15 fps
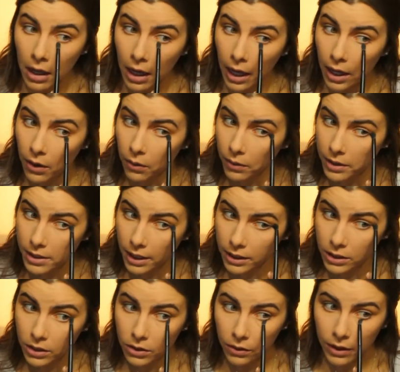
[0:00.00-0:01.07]
I always like
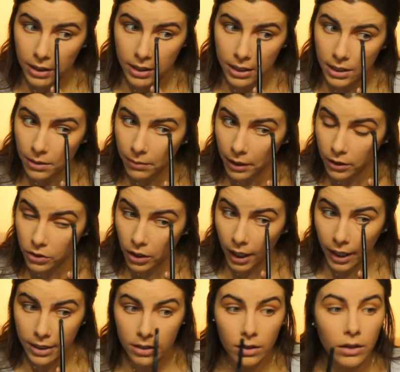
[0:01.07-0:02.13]
to do this because it makes your
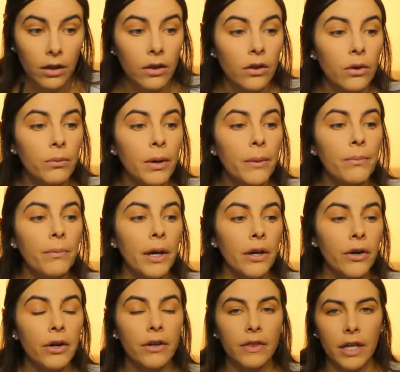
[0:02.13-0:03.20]
eyes look a little bit
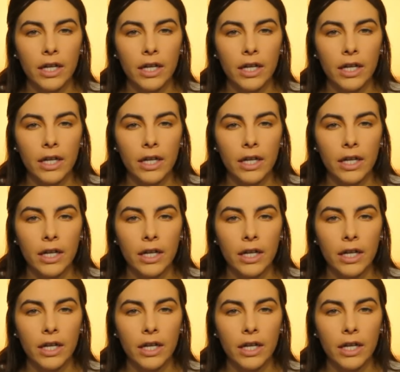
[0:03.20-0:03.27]
bigger, and